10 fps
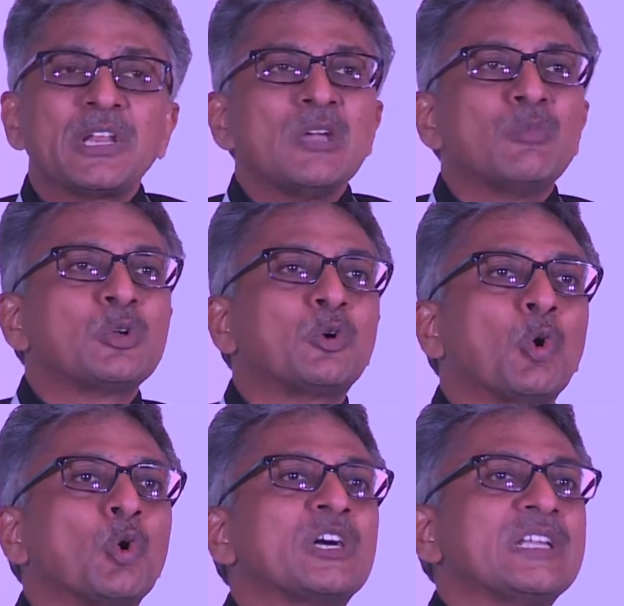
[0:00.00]
able to
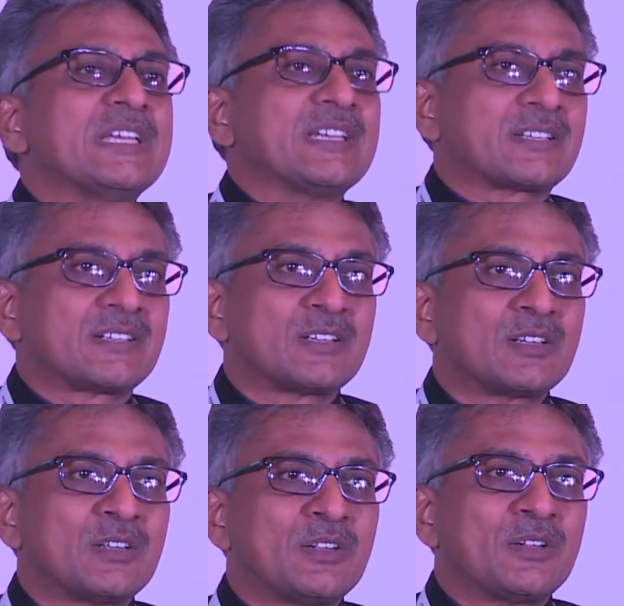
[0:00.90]
co-create
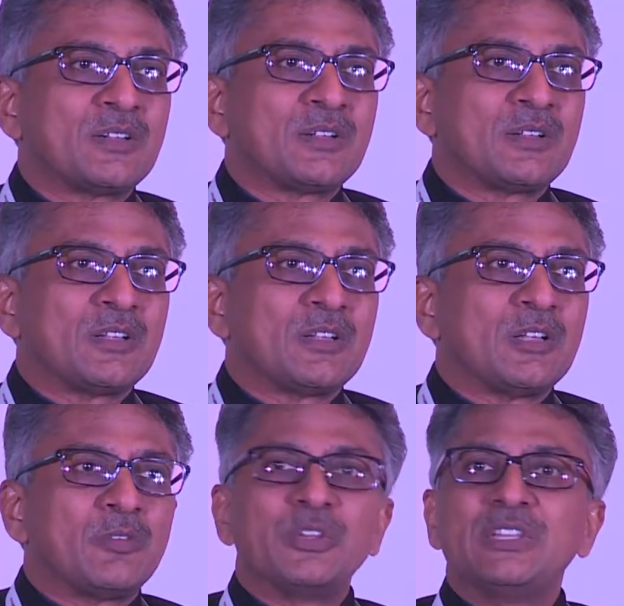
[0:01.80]

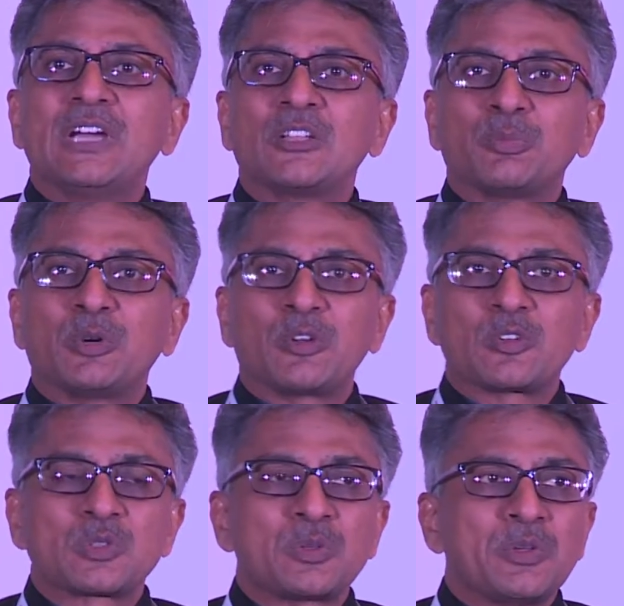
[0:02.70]
with the entrepreneurs.